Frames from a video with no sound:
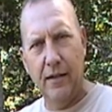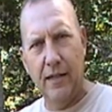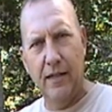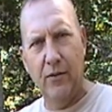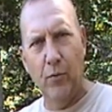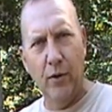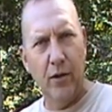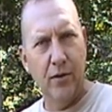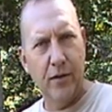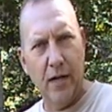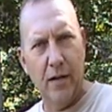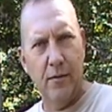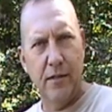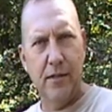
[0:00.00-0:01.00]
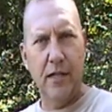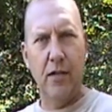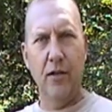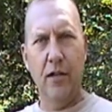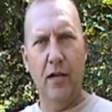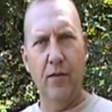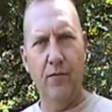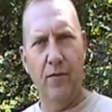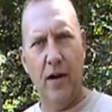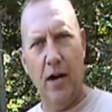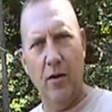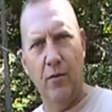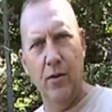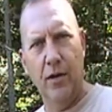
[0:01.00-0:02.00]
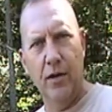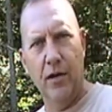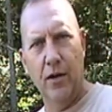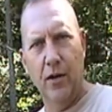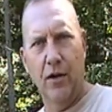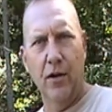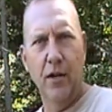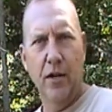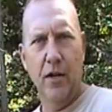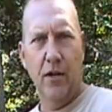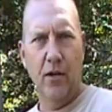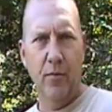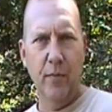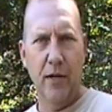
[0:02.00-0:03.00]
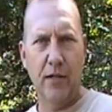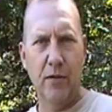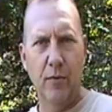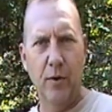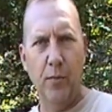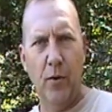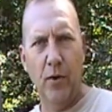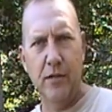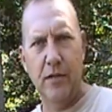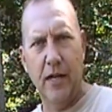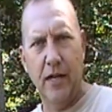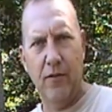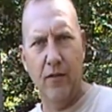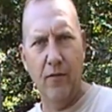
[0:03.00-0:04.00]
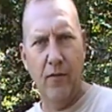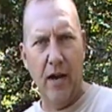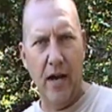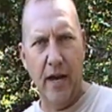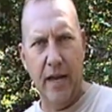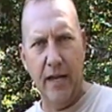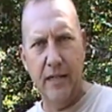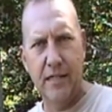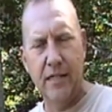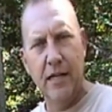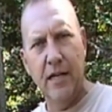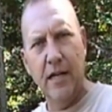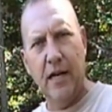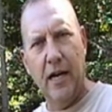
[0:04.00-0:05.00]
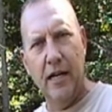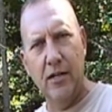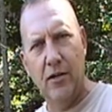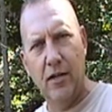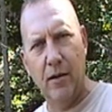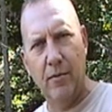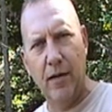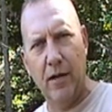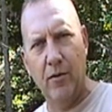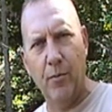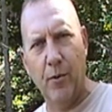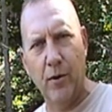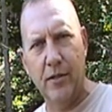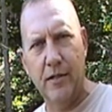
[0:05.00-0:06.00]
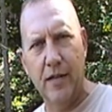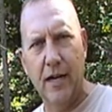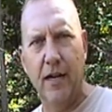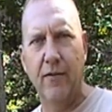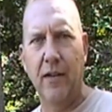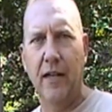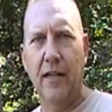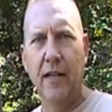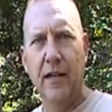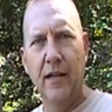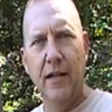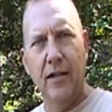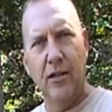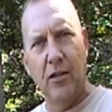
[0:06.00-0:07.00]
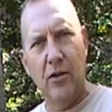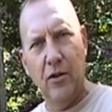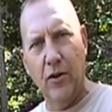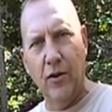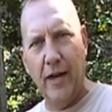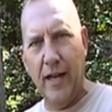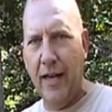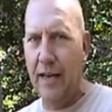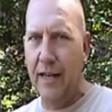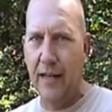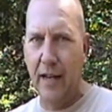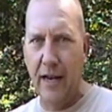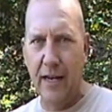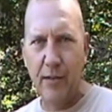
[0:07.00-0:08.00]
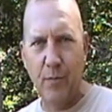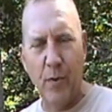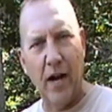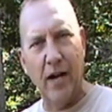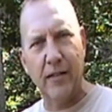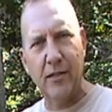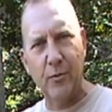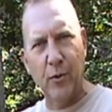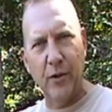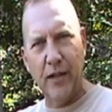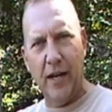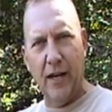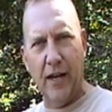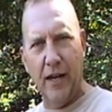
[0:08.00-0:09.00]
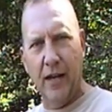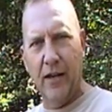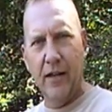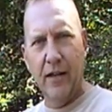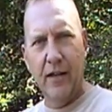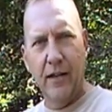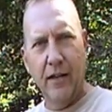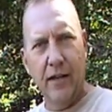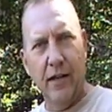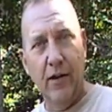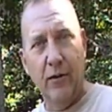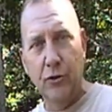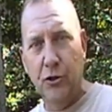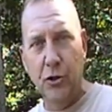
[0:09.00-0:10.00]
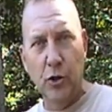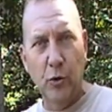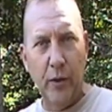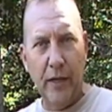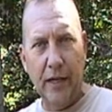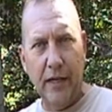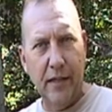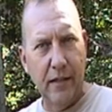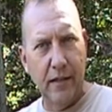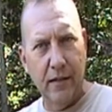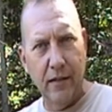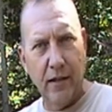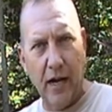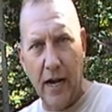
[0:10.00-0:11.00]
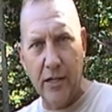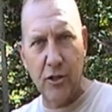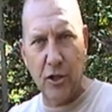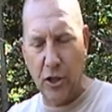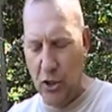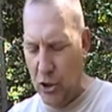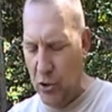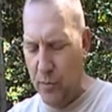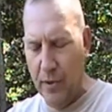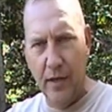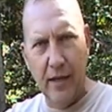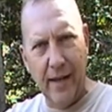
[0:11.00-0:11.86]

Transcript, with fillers: in the wintertime, let's say you're cutting firewood or you're messing with poison ivy vines and you come down with poison ivy, you can go ahead in the ice box, pull out a, a jewelweed ice cube